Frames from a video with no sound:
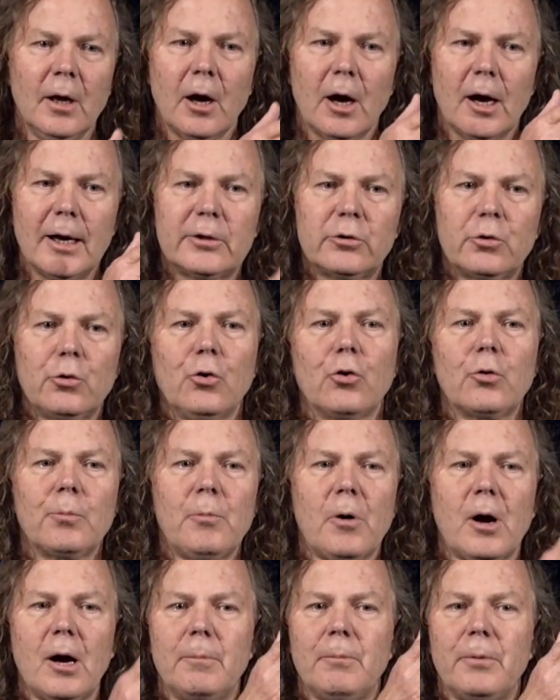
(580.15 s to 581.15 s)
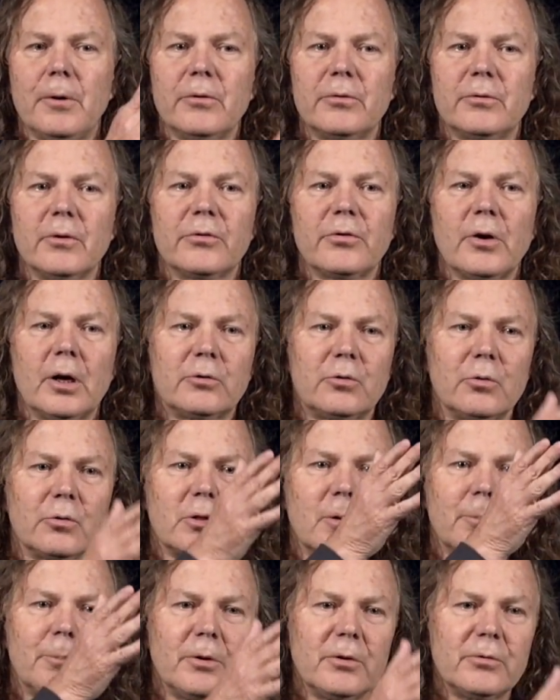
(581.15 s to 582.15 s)
I took
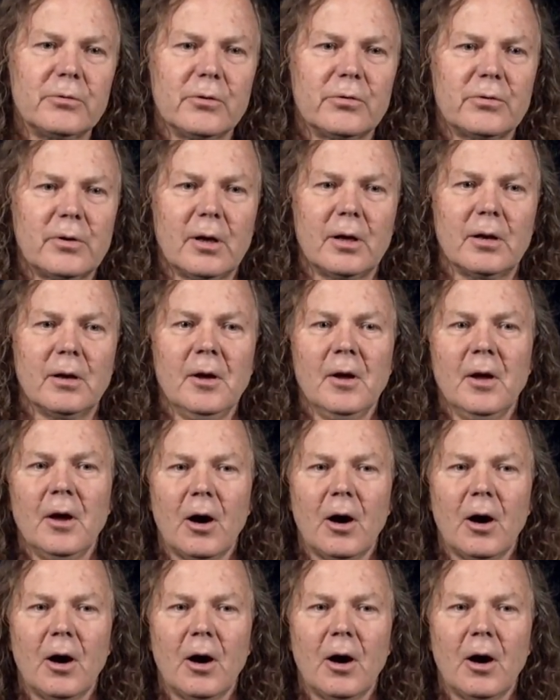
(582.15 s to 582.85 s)
the business that